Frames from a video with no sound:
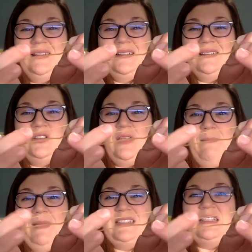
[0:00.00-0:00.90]
so that
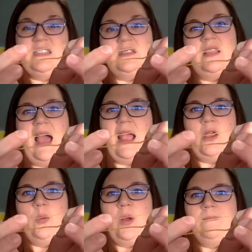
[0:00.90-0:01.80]
means it's the higher
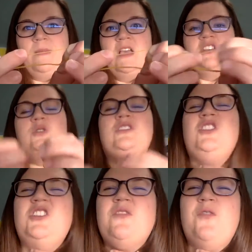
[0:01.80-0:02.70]
one. So it's
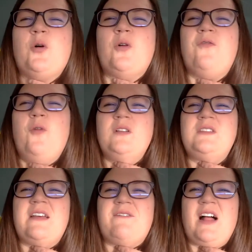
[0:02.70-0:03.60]
just your vocal folds
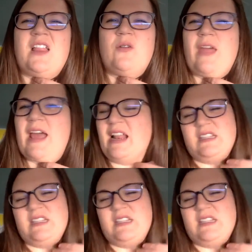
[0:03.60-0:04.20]
that follow that. It's